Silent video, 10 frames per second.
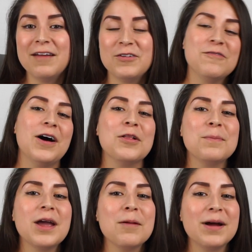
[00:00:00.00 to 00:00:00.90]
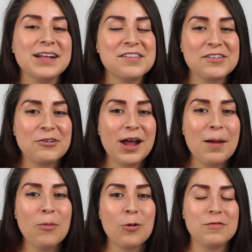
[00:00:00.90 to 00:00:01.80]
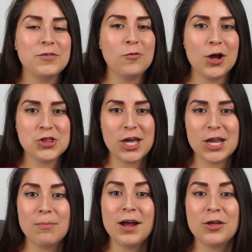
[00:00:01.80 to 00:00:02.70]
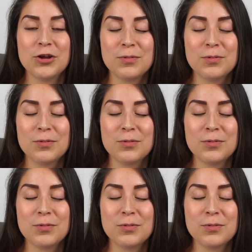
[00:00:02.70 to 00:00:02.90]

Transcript: If you follow me on my Instagram or if you've watched any of my other